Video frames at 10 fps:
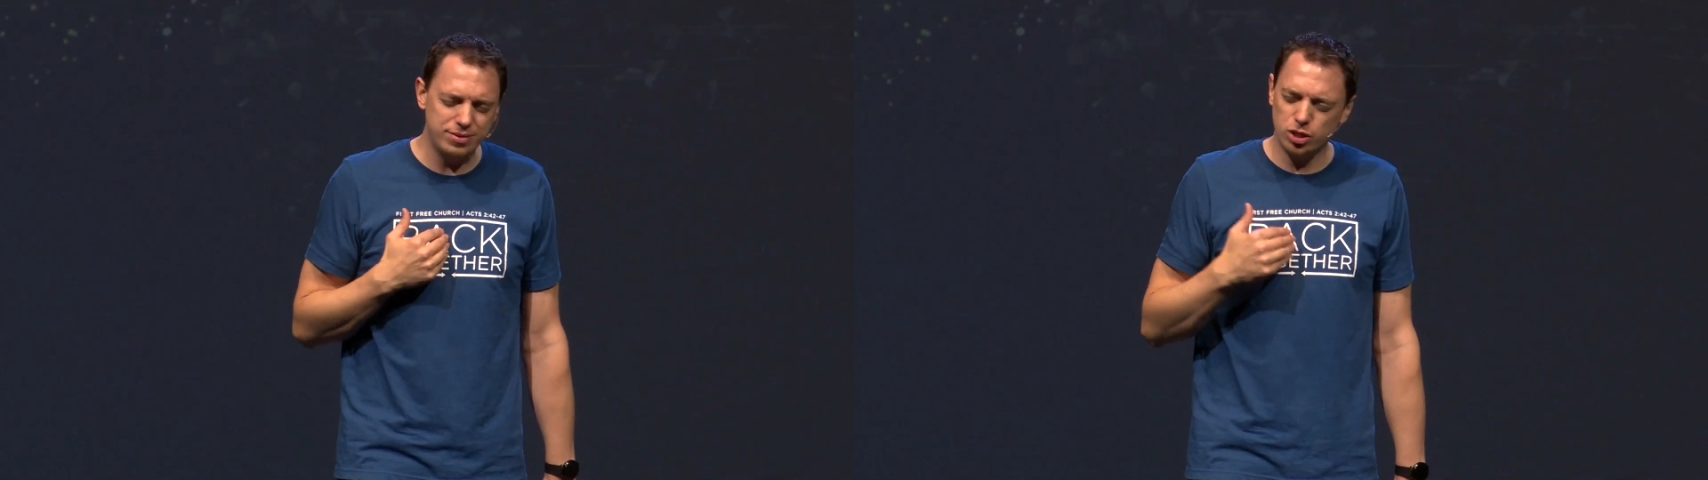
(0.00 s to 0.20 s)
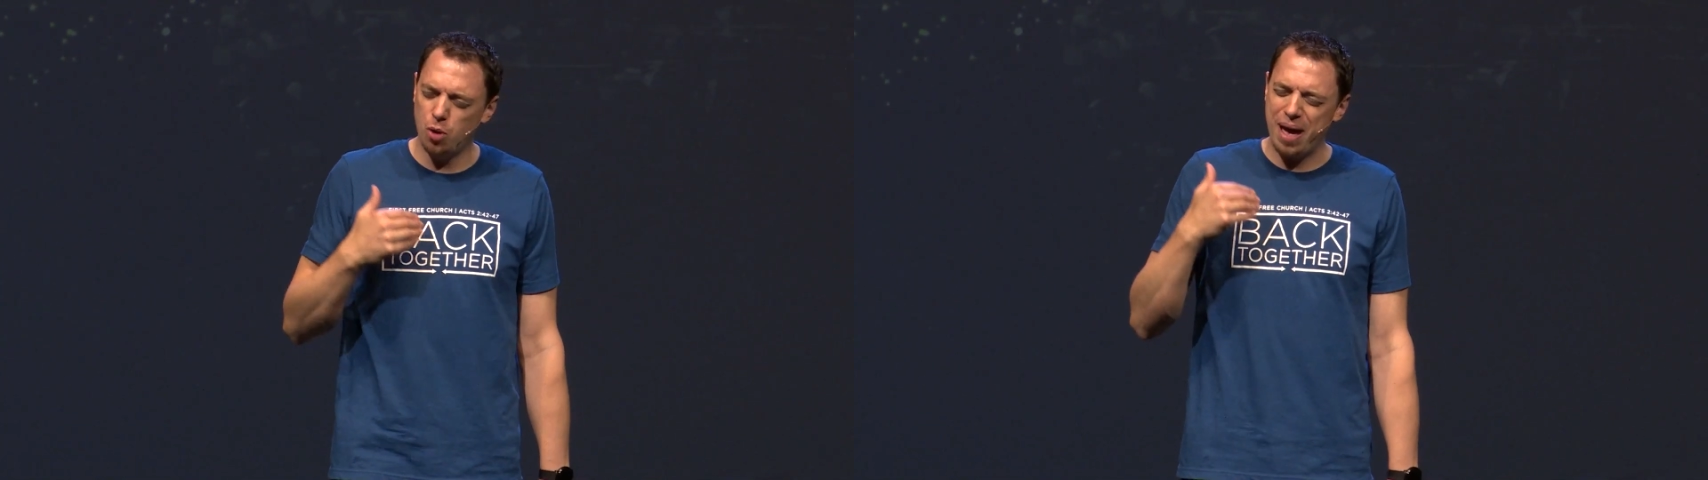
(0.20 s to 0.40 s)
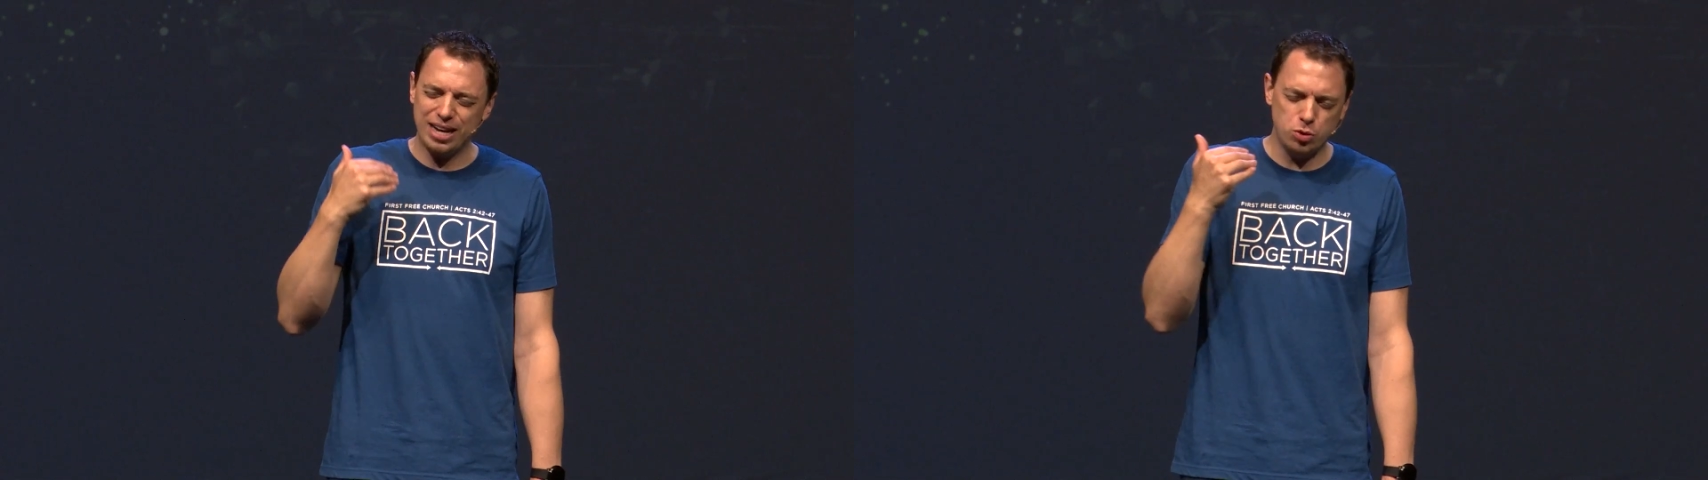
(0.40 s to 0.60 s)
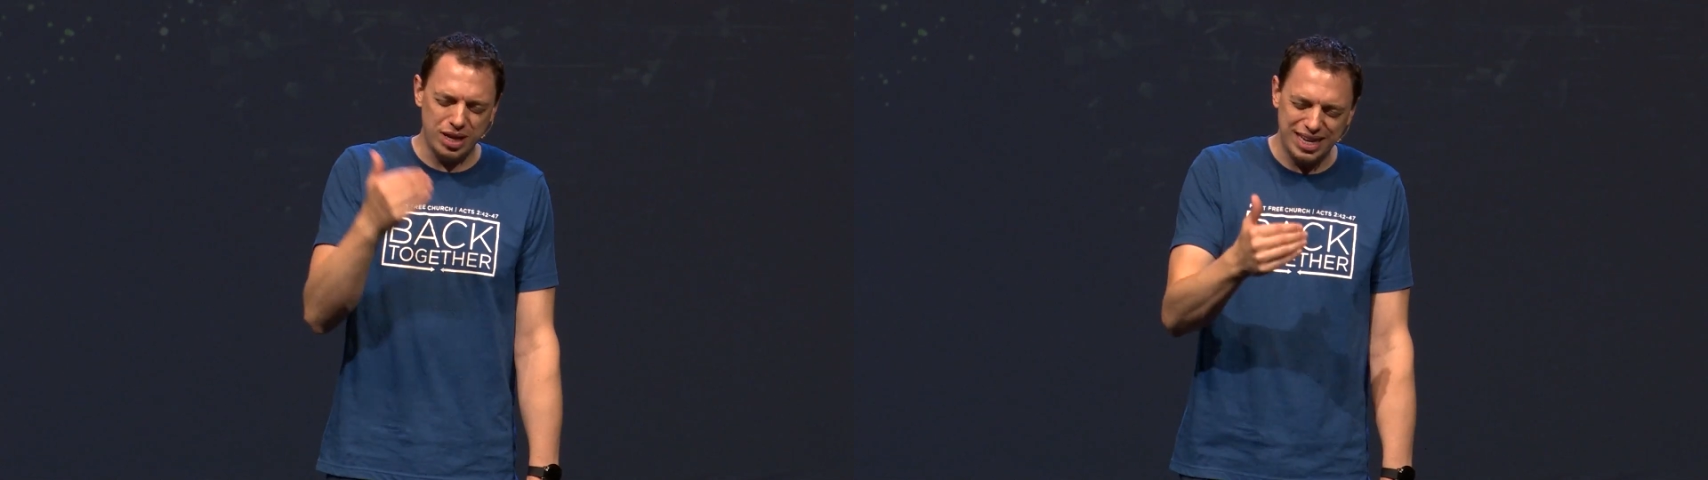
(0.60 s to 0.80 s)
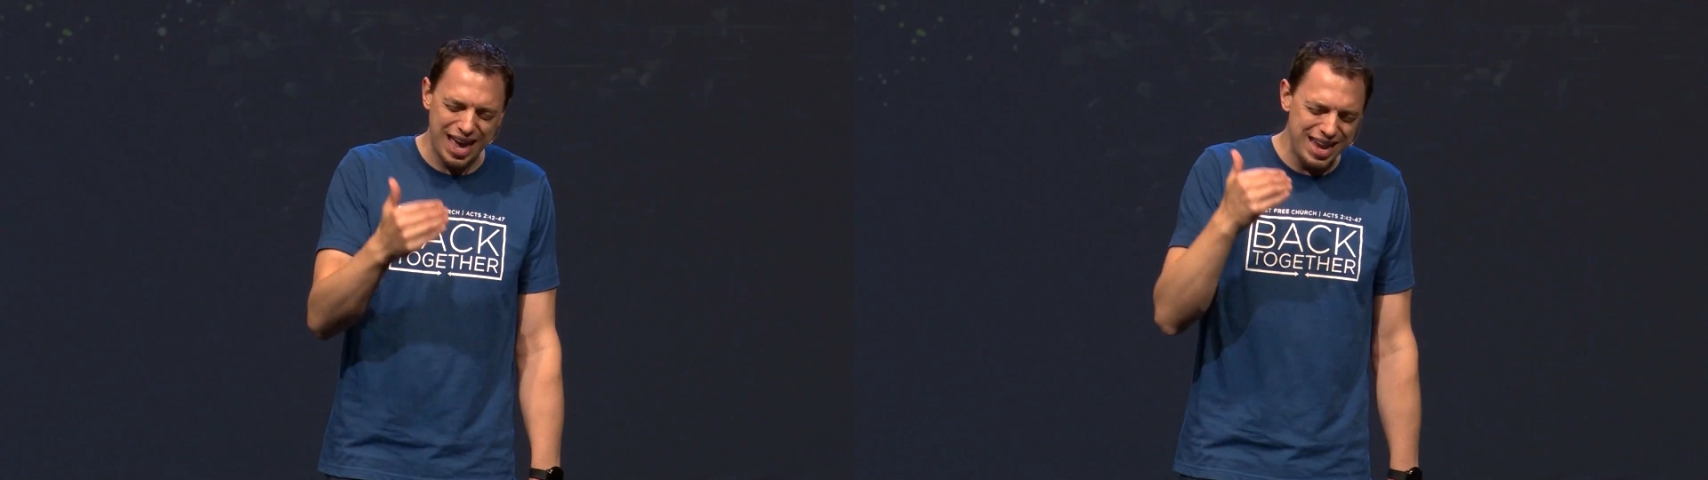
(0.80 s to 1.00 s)
to go back to it
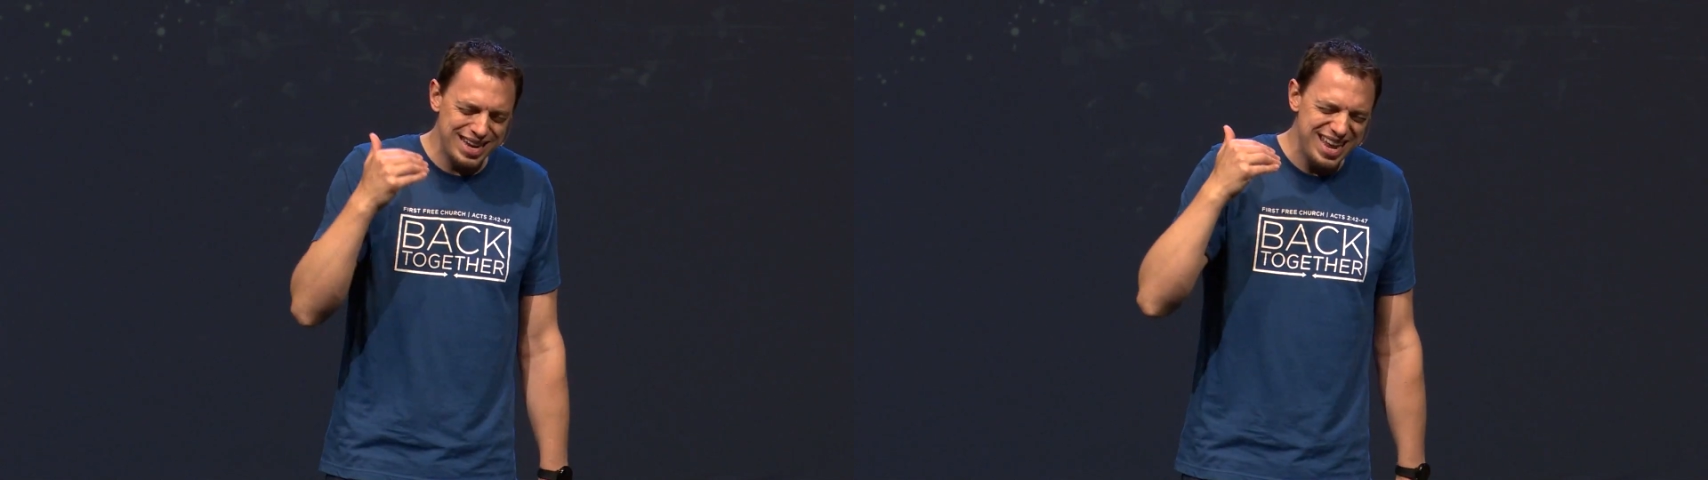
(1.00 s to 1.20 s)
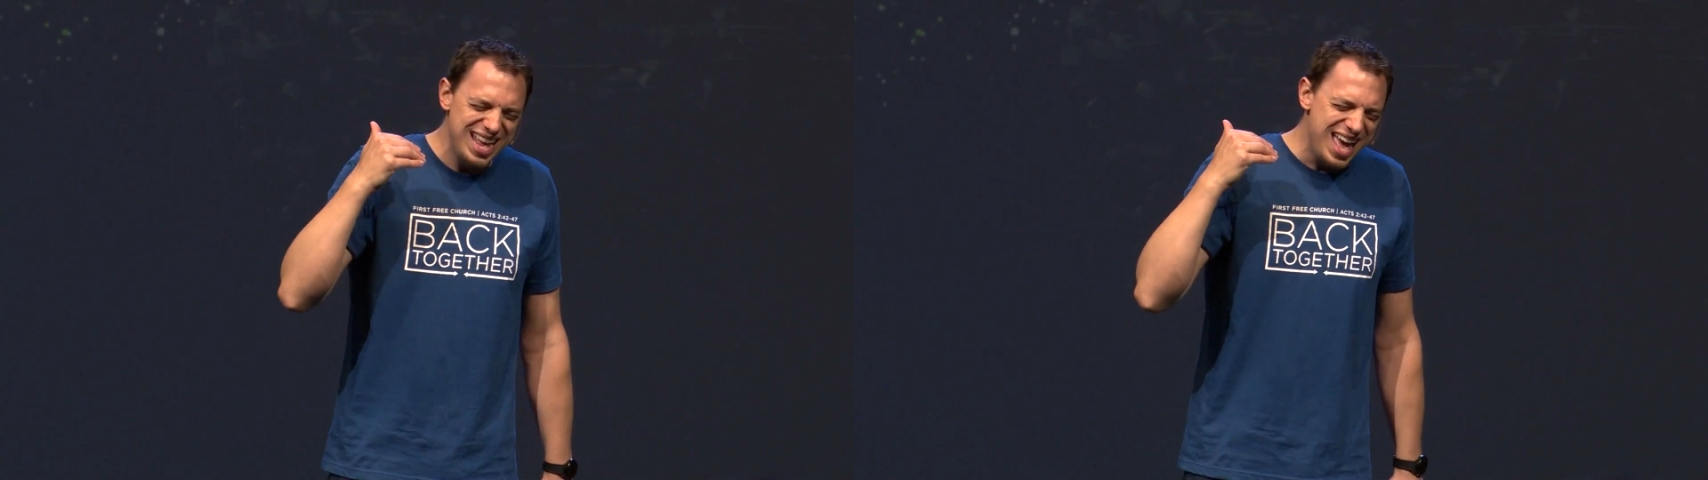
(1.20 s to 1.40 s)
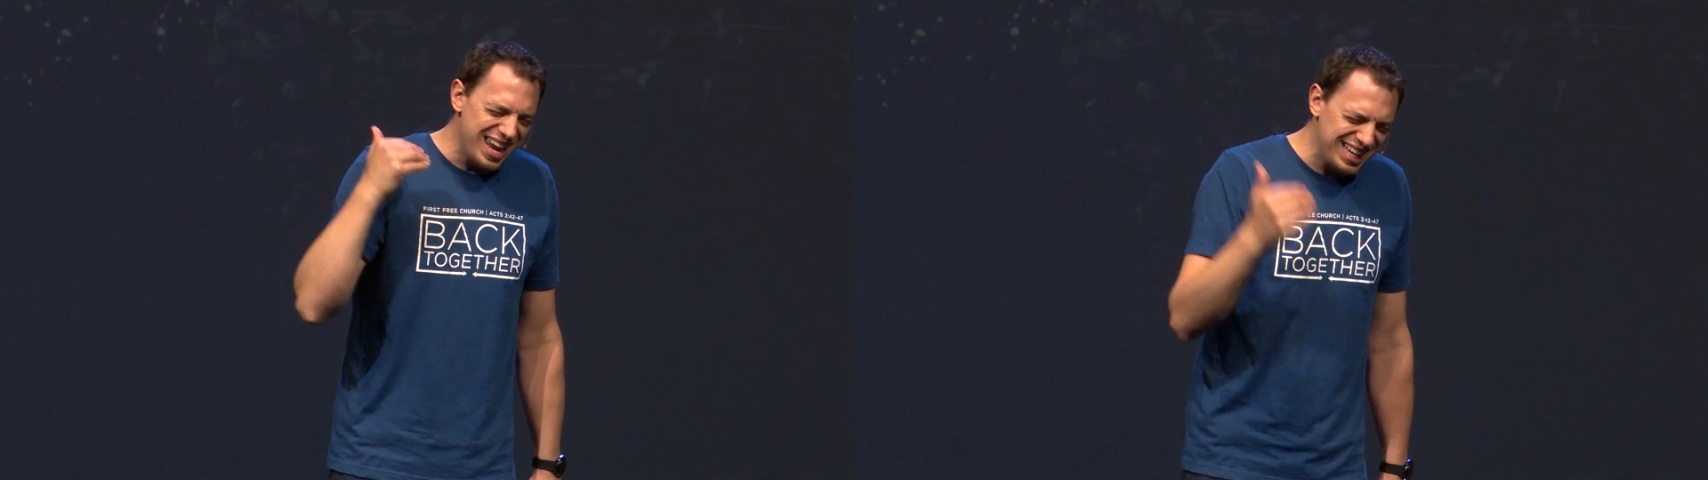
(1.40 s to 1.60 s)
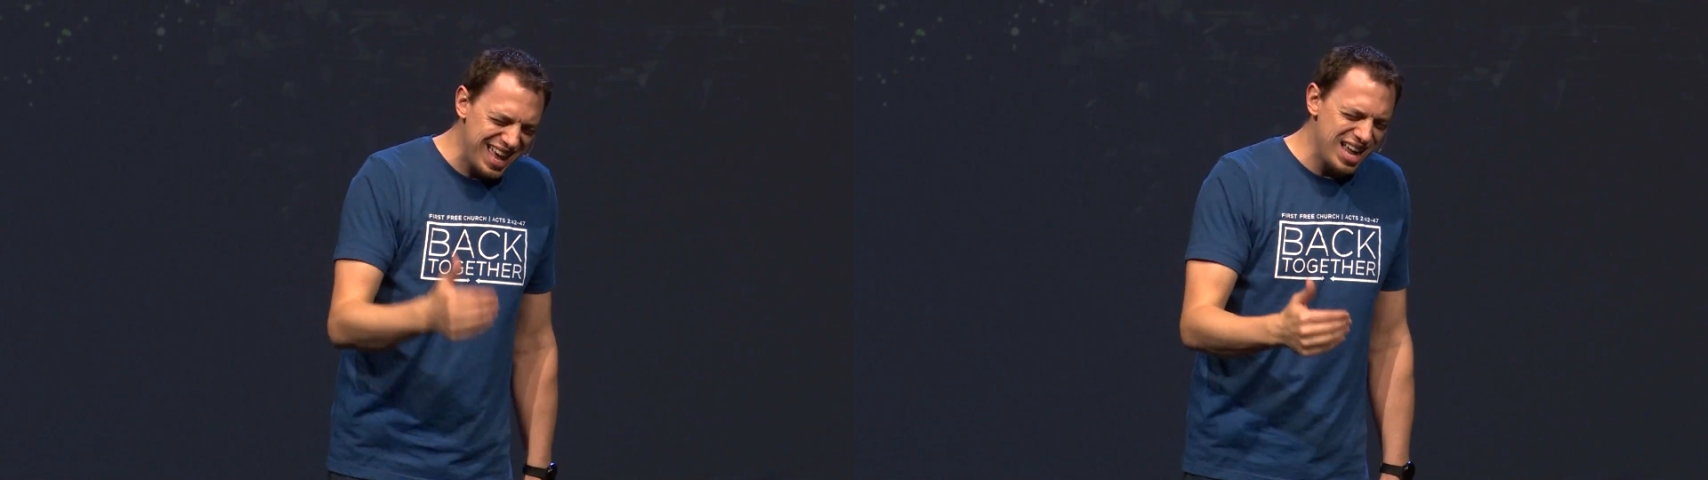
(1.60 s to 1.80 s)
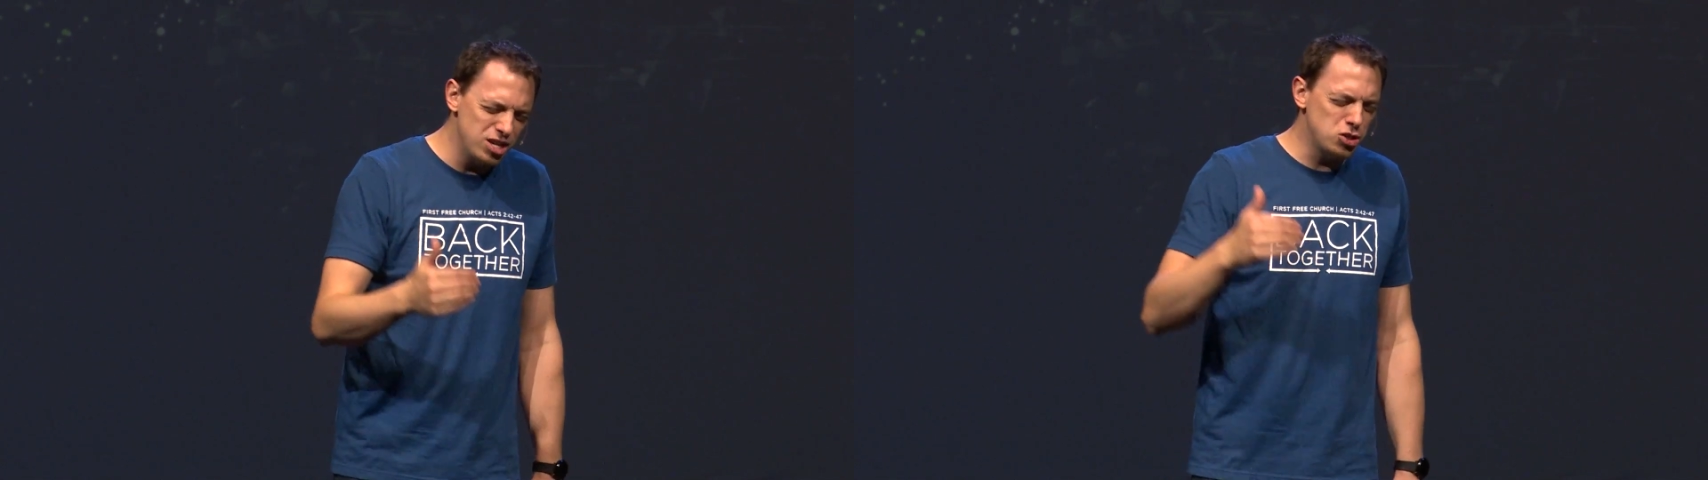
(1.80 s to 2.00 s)
again and again,